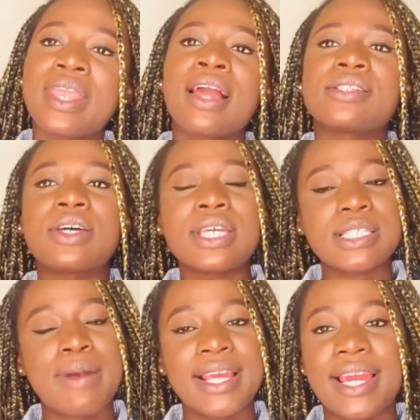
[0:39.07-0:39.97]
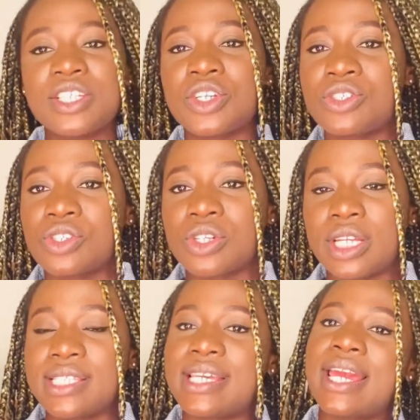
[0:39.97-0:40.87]
So this medication is
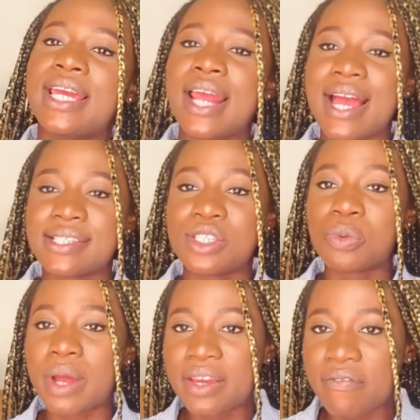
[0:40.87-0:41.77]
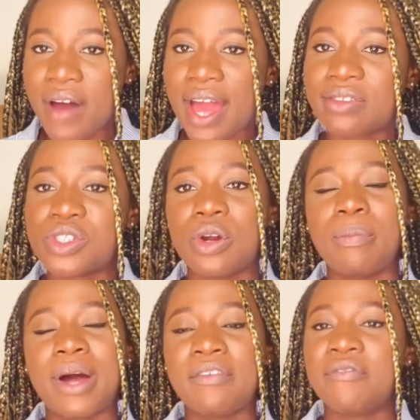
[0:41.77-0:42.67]
usually taken as a 25 to
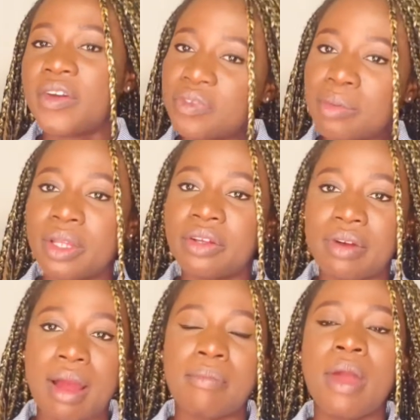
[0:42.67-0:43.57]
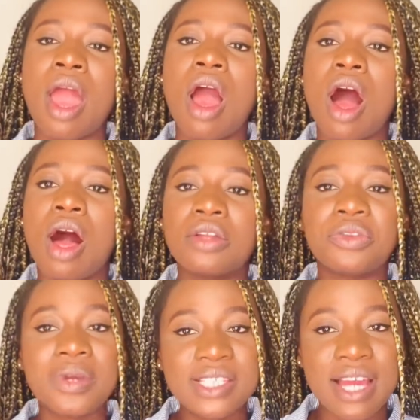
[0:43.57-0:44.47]
about 50 milligram
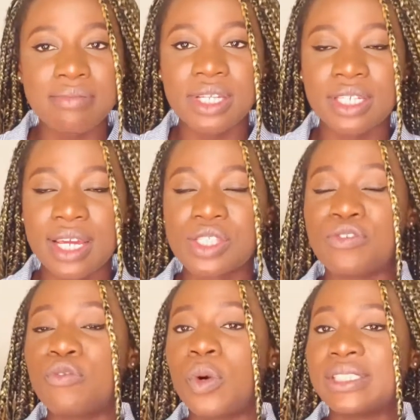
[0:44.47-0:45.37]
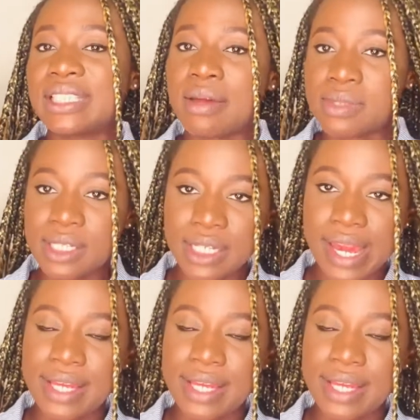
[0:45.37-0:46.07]
3 times a day to 4 times a day.